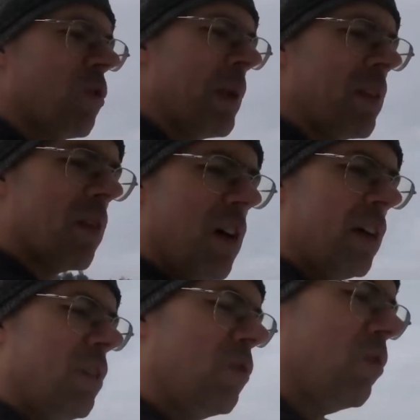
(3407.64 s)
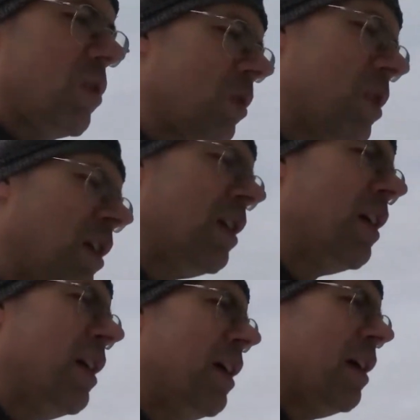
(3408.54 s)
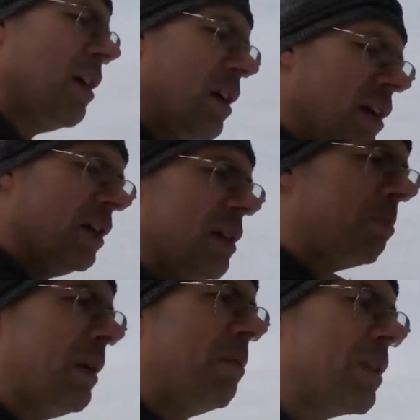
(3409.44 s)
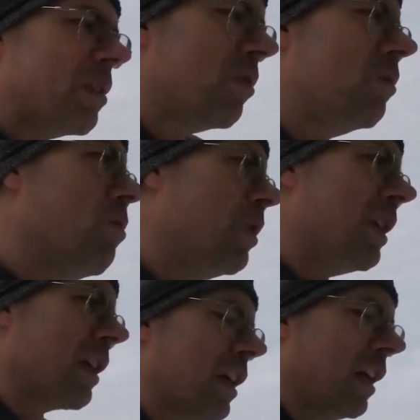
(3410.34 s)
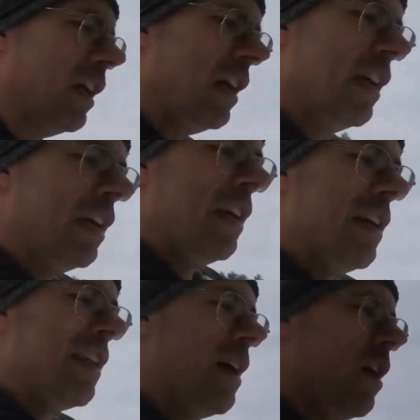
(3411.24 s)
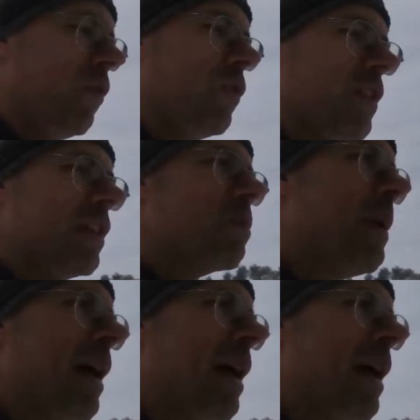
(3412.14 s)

you should be entitled to your uh, permit to work. Now, for this